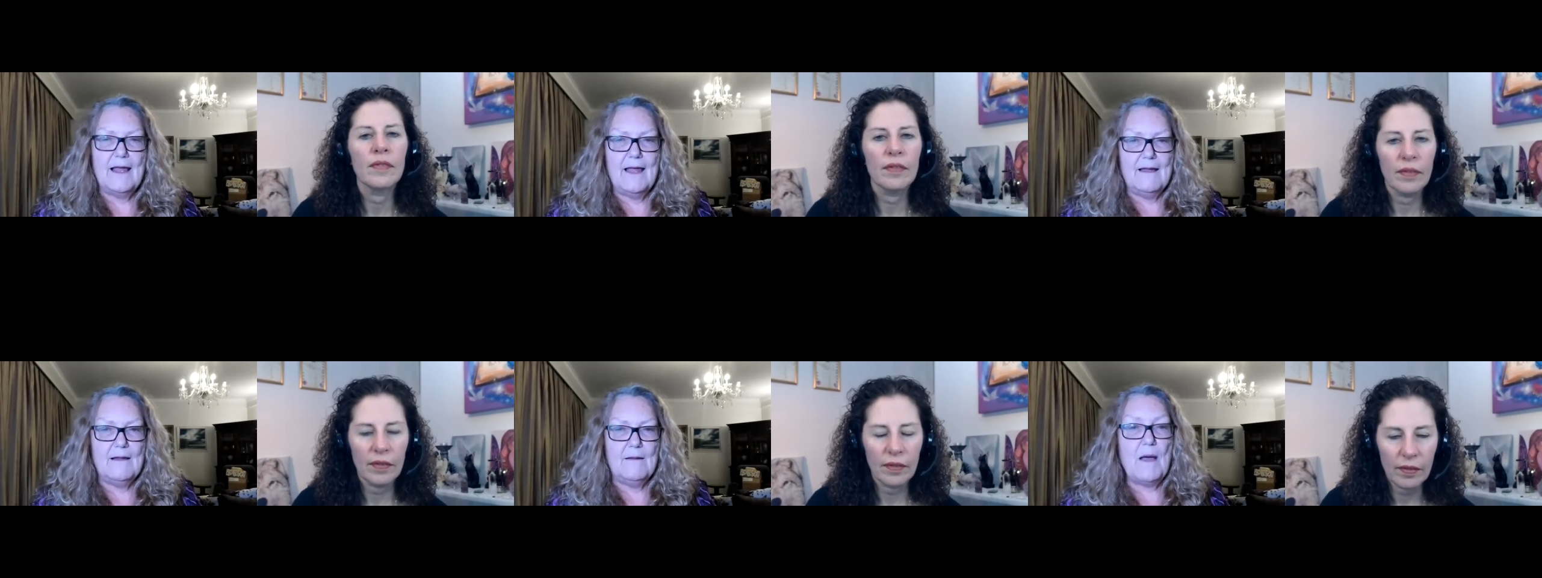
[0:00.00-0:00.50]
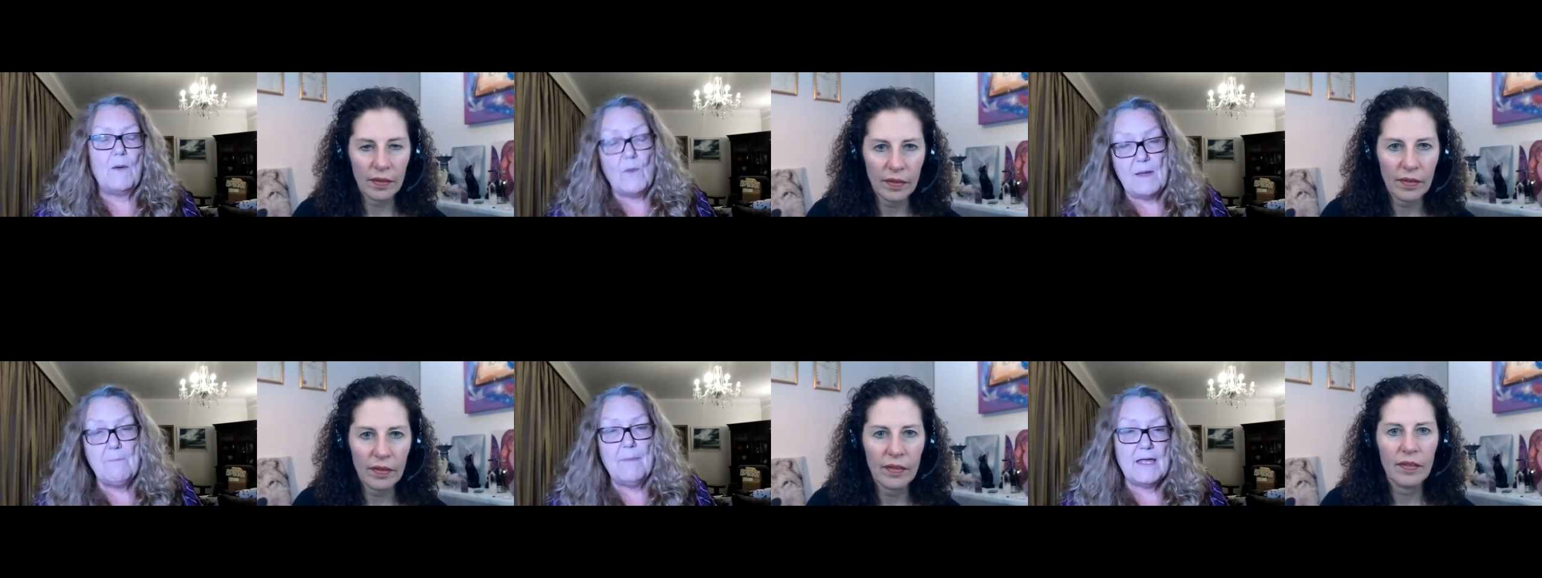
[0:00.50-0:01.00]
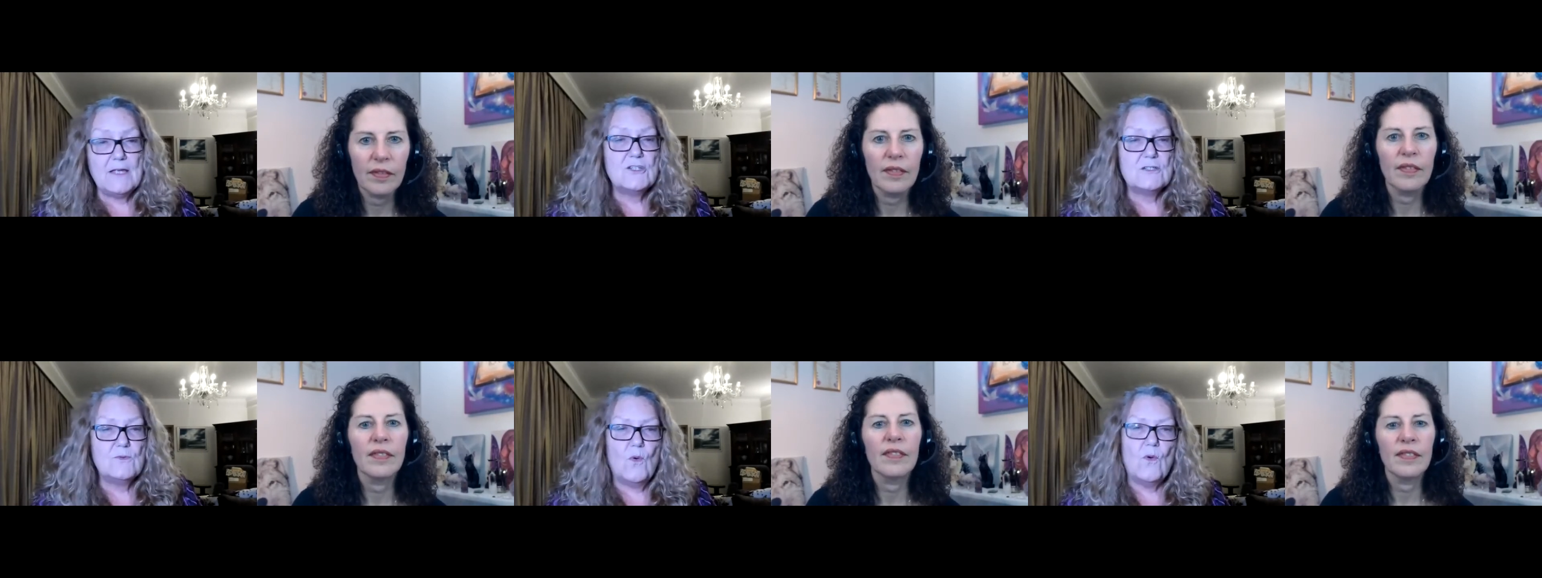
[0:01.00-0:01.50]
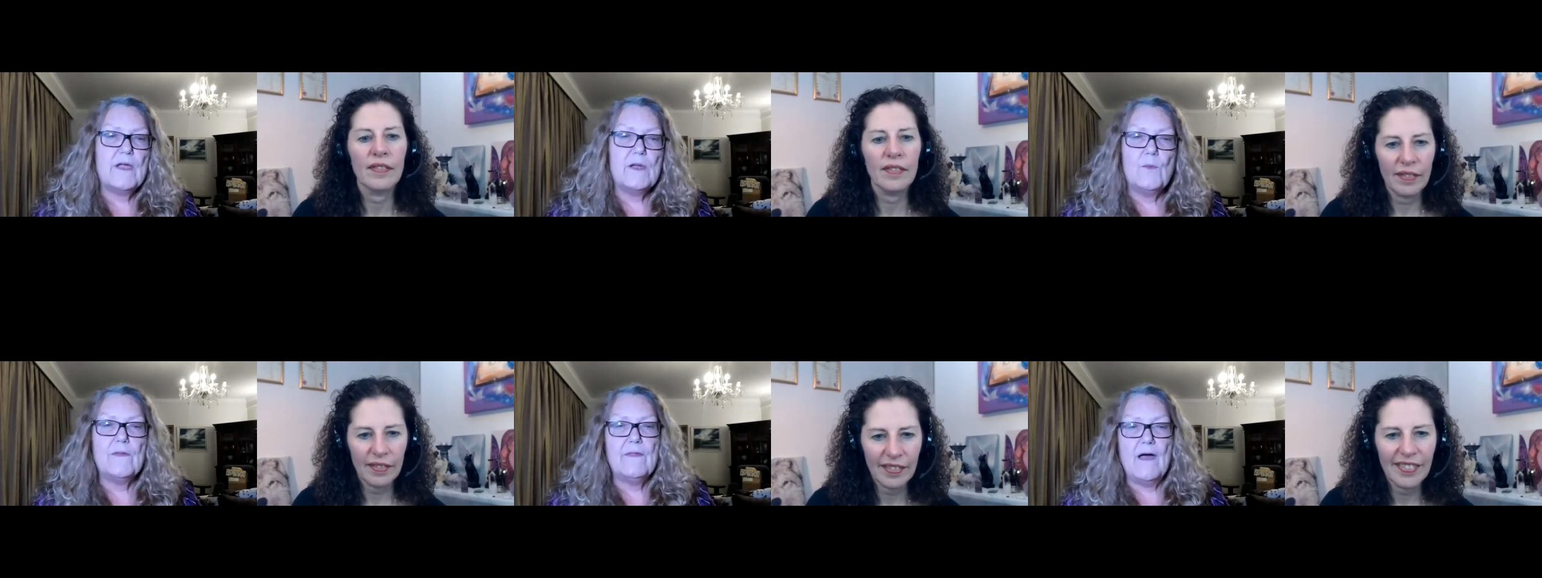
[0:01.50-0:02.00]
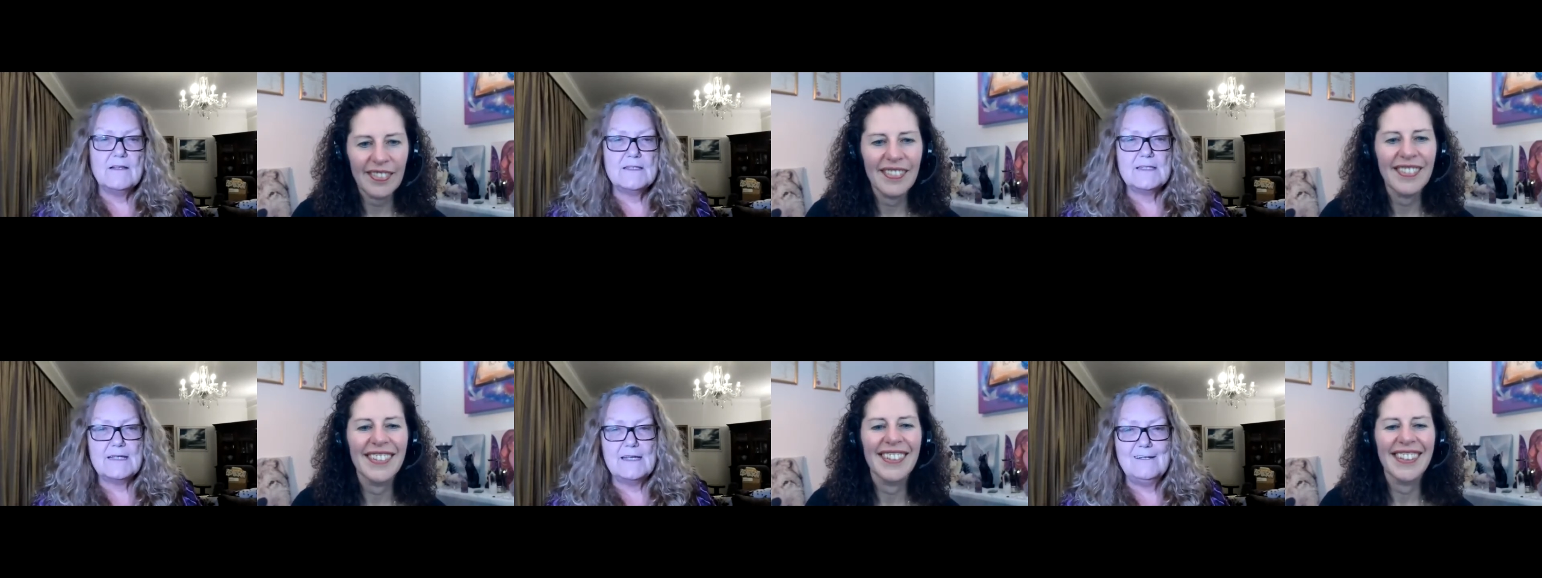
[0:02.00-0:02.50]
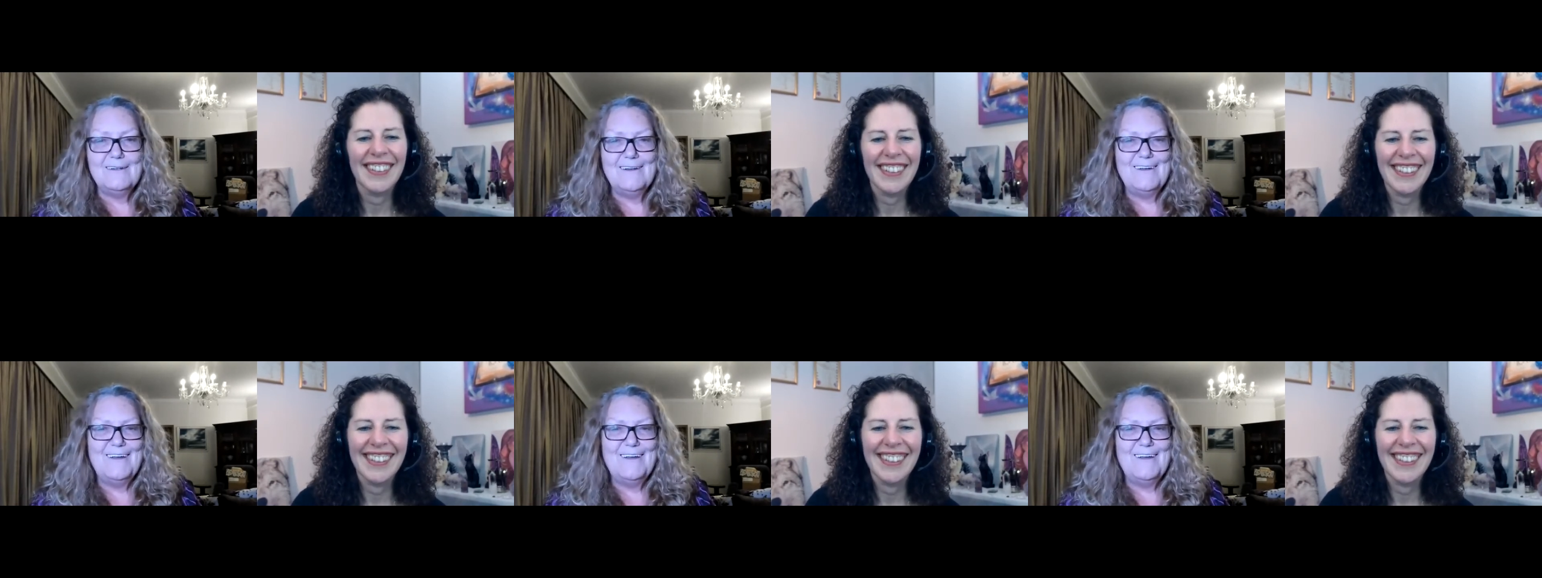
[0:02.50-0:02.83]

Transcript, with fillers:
Speaker 1: and my web page is Walking Without Skin.